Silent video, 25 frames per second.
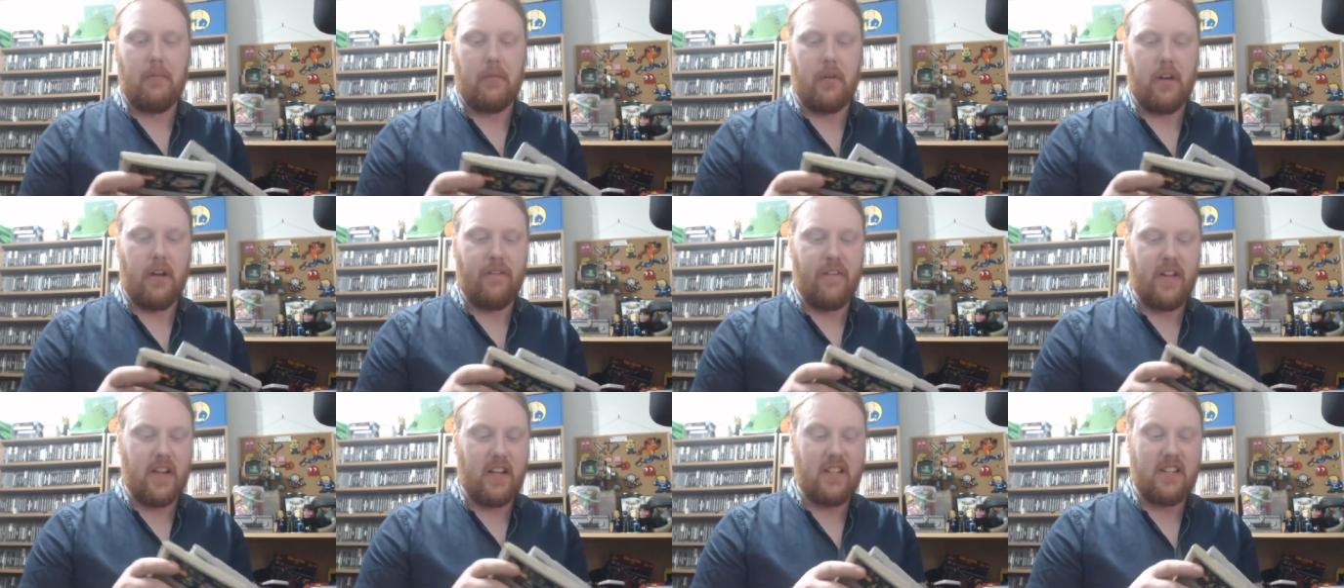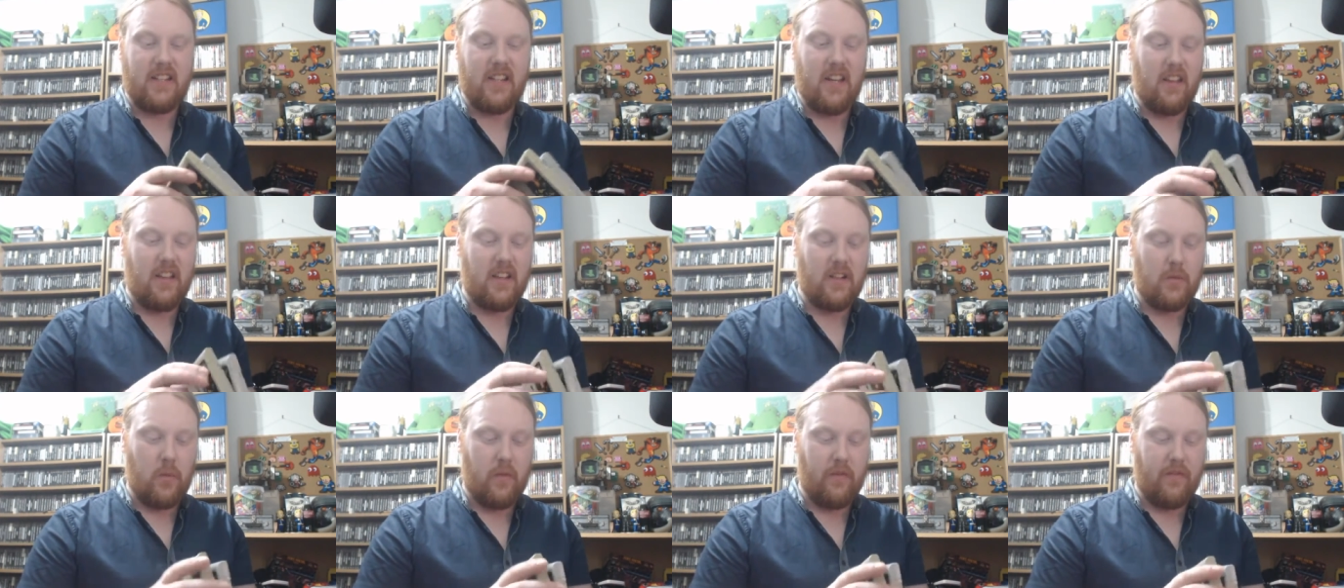But if I can sell
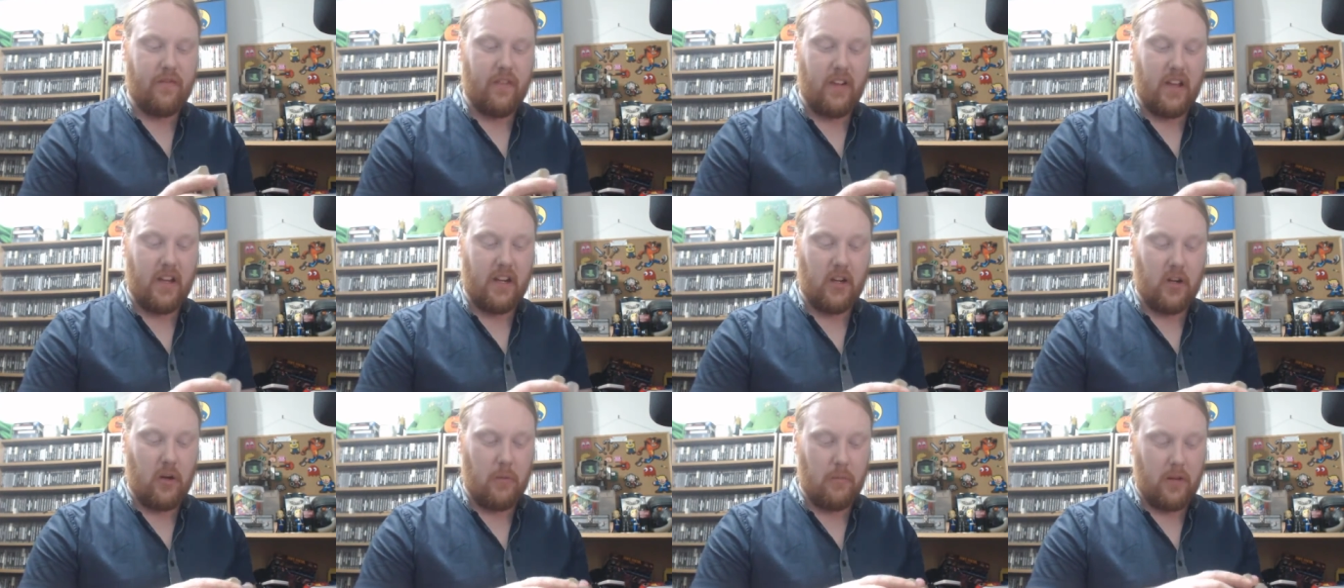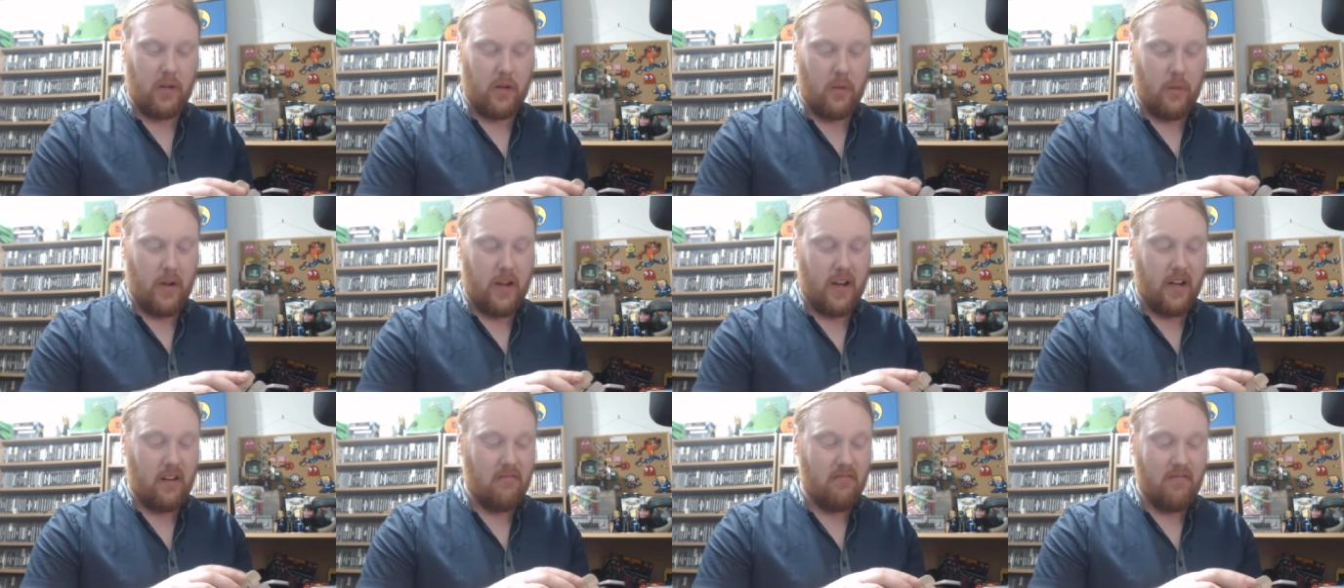this one for like a couple of
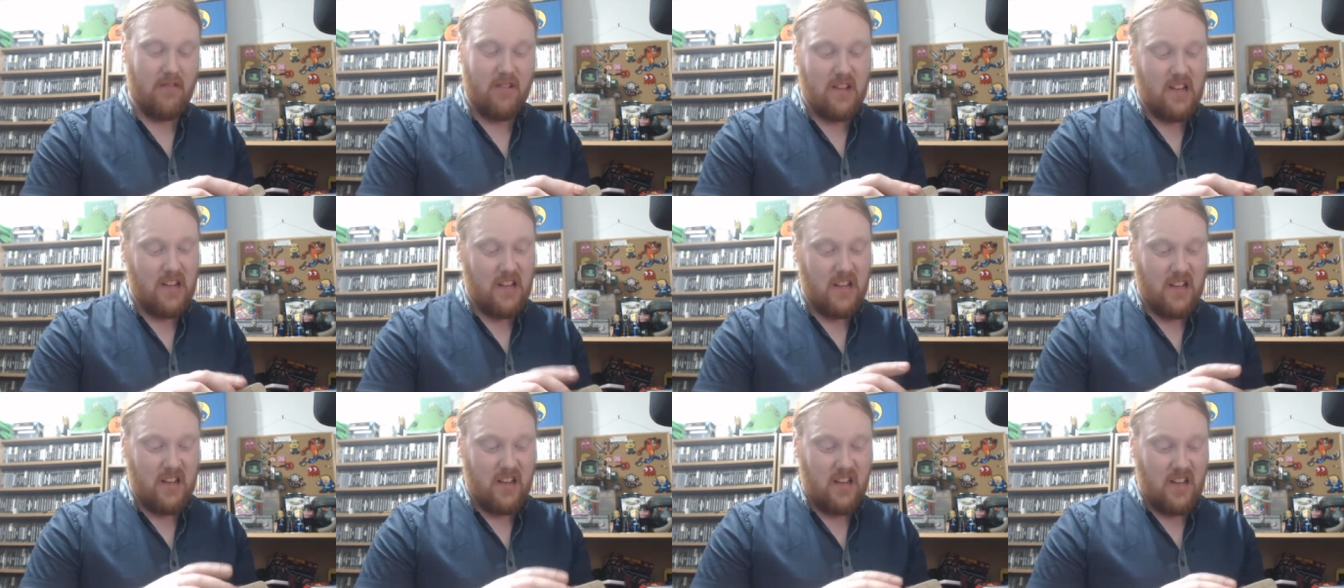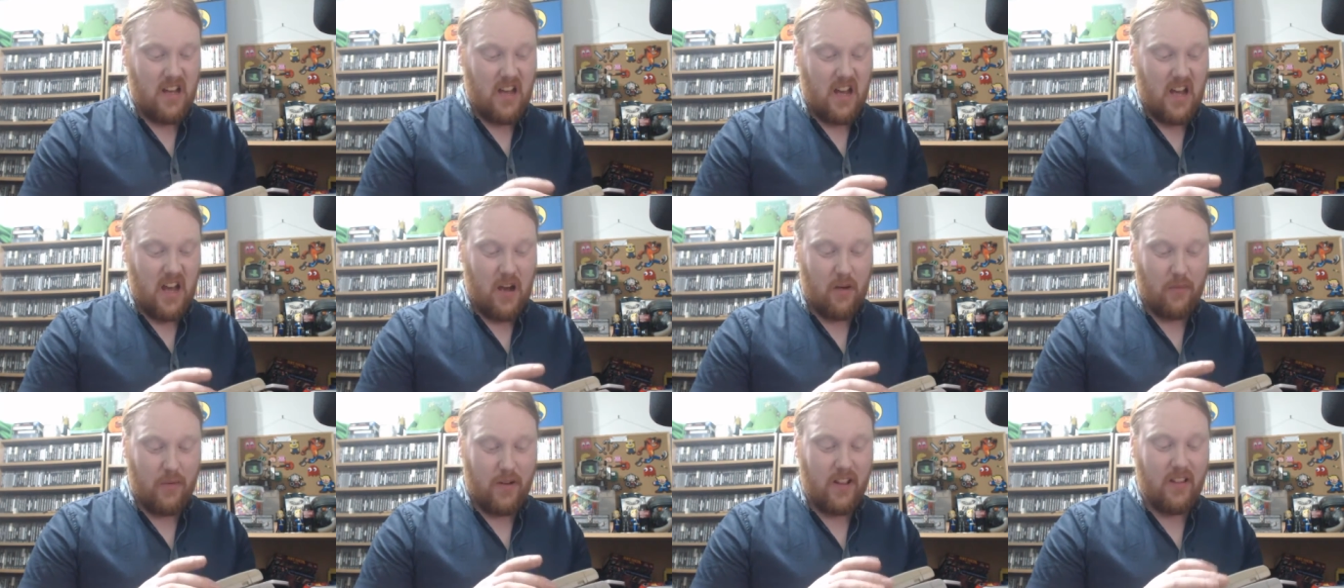quid,
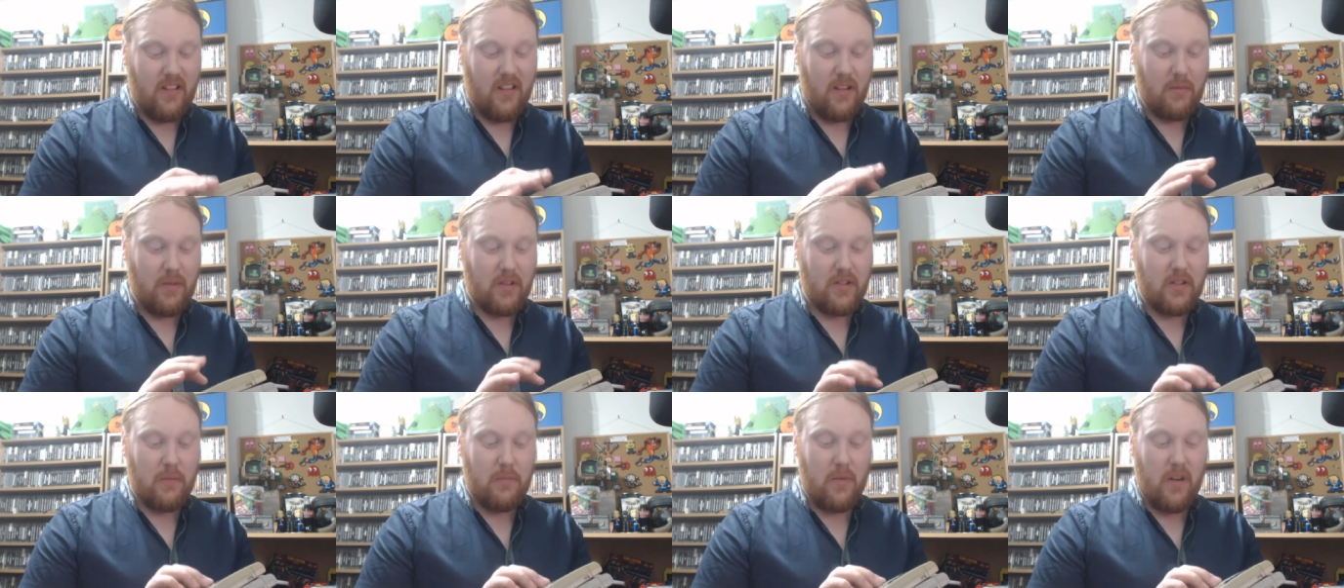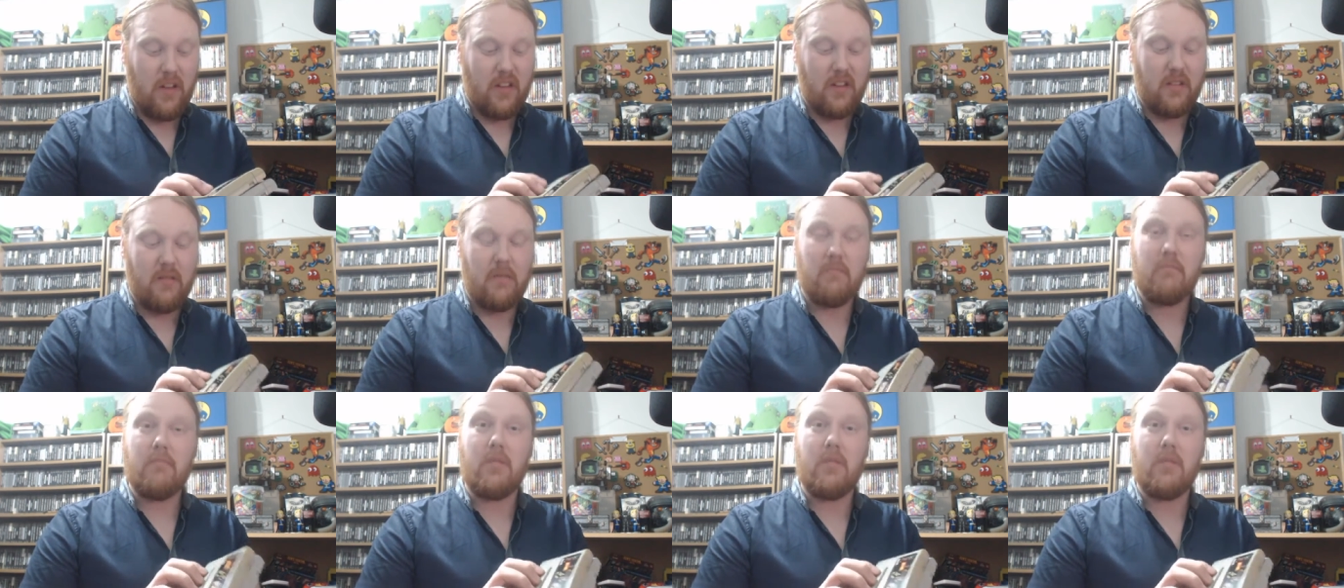I will. I'm not too bothered.